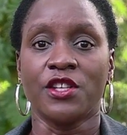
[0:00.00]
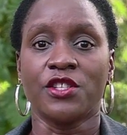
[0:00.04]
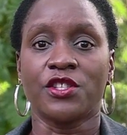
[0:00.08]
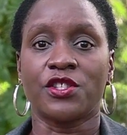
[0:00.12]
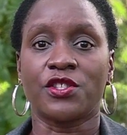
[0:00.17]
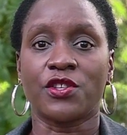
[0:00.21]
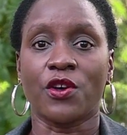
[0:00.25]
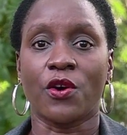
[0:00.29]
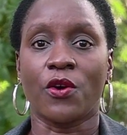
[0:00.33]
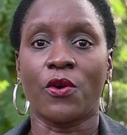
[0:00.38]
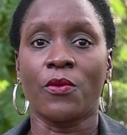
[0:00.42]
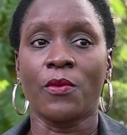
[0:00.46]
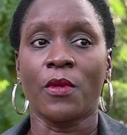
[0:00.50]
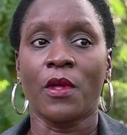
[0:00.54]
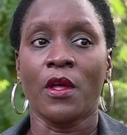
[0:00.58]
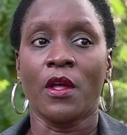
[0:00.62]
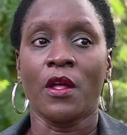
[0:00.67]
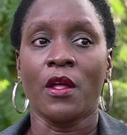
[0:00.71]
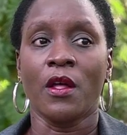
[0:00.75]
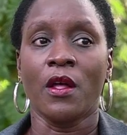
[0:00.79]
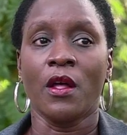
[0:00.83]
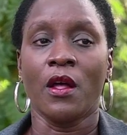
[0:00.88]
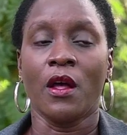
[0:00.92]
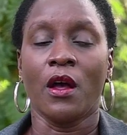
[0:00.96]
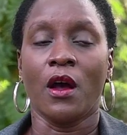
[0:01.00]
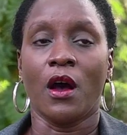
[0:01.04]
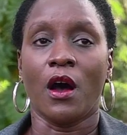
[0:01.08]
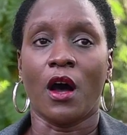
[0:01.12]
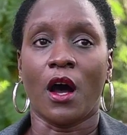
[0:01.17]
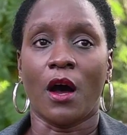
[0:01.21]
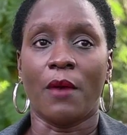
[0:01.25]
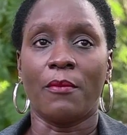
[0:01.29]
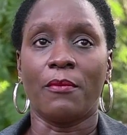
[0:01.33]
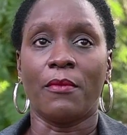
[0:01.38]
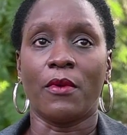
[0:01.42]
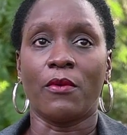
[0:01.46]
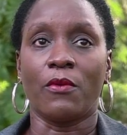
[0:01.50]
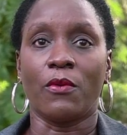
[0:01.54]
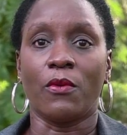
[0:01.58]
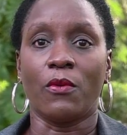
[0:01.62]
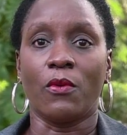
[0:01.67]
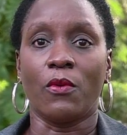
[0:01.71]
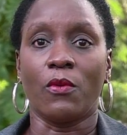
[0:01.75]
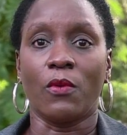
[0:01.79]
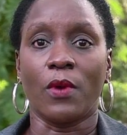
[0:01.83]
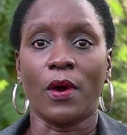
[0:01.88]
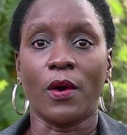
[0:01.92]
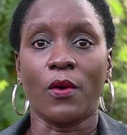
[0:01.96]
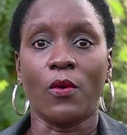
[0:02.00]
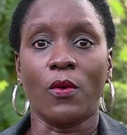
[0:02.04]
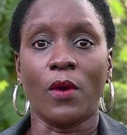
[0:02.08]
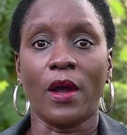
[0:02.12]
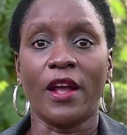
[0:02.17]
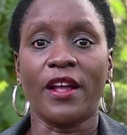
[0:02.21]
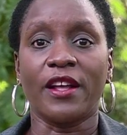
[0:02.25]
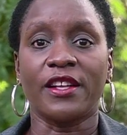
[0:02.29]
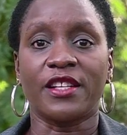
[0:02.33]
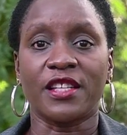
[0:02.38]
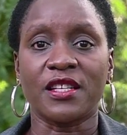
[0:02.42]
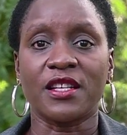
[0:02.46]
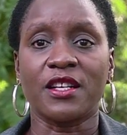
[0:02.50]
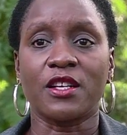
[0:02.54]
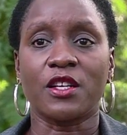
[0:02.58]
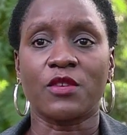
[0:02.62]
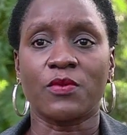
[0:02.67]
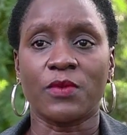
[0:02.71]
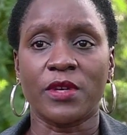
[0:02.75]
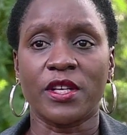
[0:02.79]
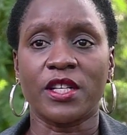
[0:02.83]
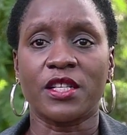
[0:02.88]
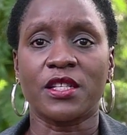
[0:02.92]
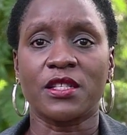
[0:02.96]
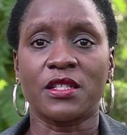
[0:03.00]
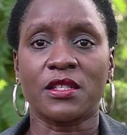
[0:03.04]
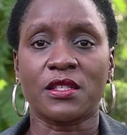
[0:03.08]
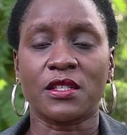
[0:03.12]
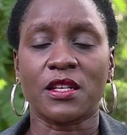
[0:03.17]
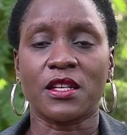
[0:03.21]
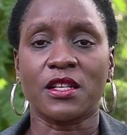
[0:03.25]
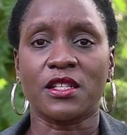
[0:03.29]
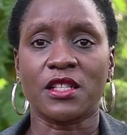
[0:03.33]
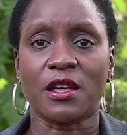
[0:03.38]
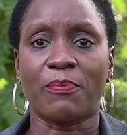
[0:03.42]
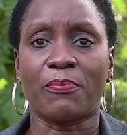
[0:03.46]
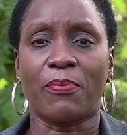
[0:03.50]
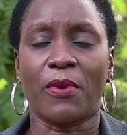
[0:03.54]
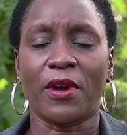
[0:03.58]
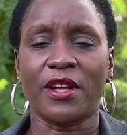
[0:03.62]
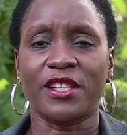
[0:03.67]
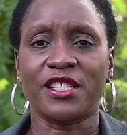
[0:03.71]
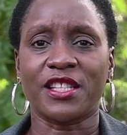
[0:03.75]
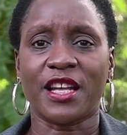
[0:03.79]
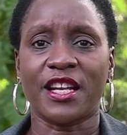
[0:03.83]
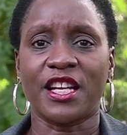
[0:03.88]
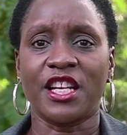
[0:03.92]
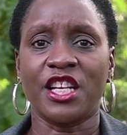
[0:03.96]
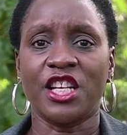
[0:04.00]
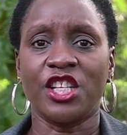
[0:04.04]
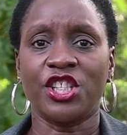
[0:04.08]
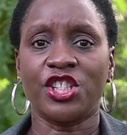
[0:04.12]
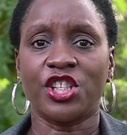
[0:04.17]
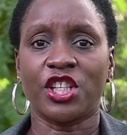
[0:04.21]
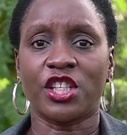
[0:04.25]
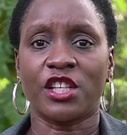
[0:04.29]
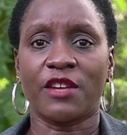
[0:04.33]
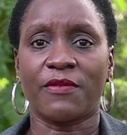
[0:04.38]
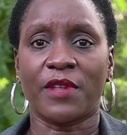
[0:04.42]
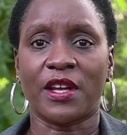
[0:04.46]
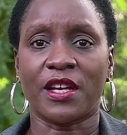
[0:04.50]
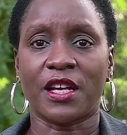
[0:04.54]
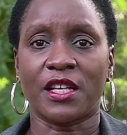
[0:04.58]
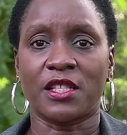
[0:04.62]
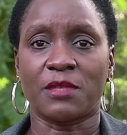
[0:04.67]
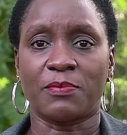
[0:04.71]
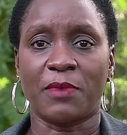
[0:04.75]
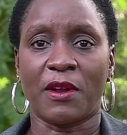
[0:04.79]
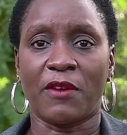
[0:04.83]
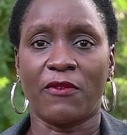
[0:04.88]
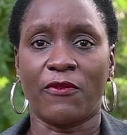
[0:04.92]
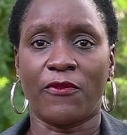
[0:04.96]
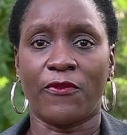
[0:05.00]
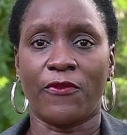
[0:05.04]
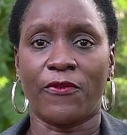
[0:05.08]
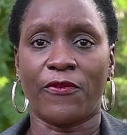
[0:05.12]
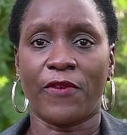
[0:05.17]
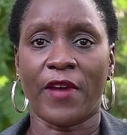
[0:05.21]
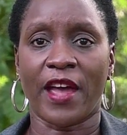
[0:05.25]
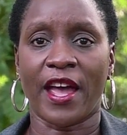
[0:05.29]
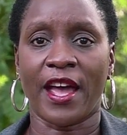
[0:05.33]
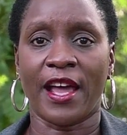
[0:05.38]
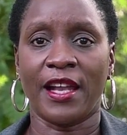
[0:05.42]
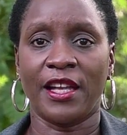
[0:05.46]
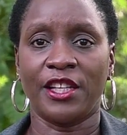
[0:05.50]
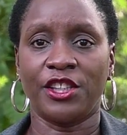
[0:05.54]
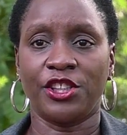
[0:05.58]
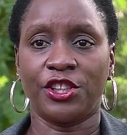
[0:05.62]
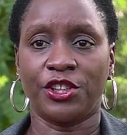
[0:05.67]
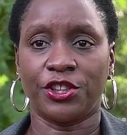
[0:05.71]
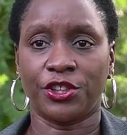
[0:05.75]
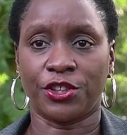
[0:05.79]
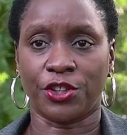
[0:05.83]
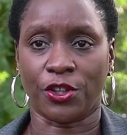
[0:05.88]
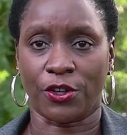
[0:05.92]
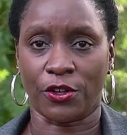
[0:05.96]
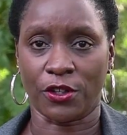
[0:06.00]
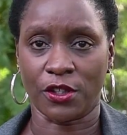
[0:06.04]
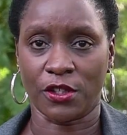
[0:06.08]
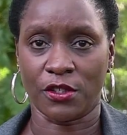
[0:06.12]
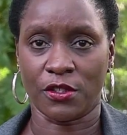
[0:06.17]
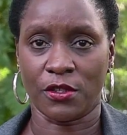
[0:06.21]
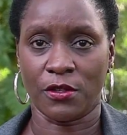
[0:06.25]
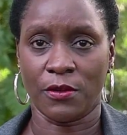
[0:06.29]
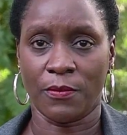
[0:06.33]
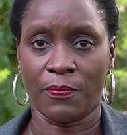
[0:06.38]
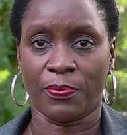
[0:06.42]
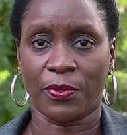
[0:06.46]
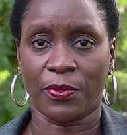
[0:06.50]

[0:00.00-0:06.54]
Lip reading: So it's an initiative that has been fairly short.